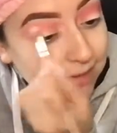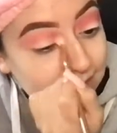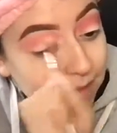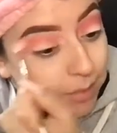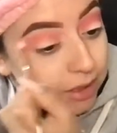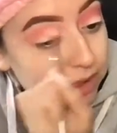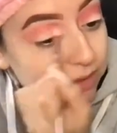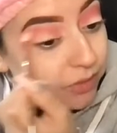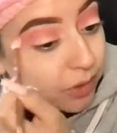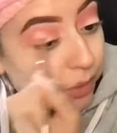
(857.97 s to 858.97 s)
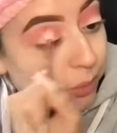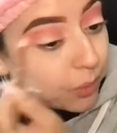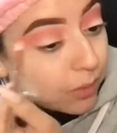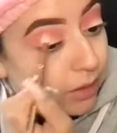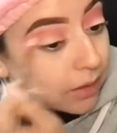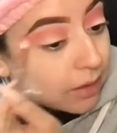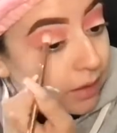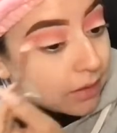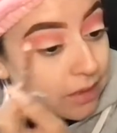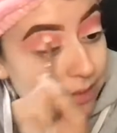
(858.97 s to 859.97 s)
I'm actually feeling really
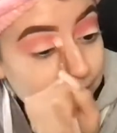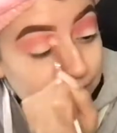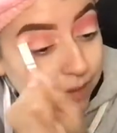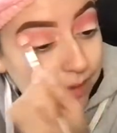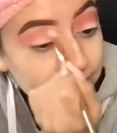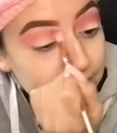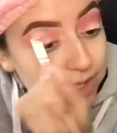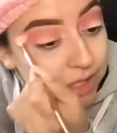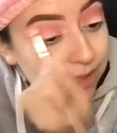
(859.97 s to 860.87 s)
good this morning, which,